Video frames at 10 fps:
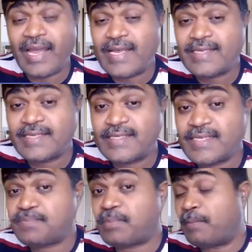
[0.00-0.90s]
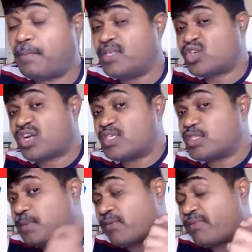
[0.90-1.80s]
As this is publish,
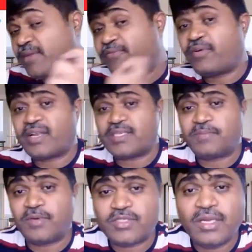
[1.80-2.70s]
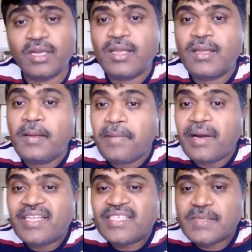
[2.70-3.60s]
consume, it will wait for response.
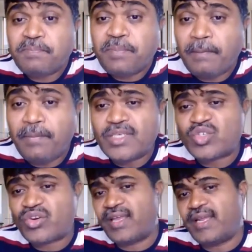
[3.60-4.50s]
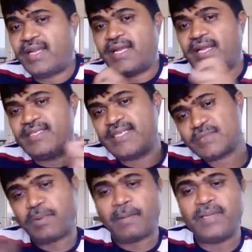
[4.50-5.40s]
But this is publish, right? It will
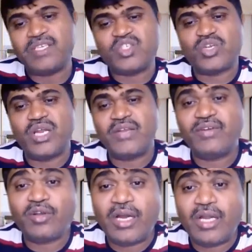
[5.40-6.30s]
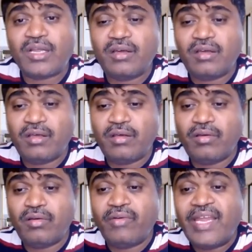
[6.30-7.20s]
just publish, it will not
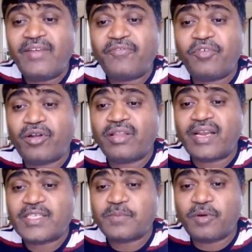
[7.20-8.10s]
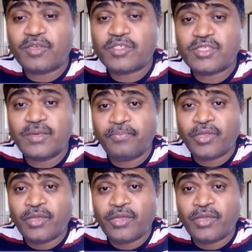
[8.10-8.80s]
wait for the response.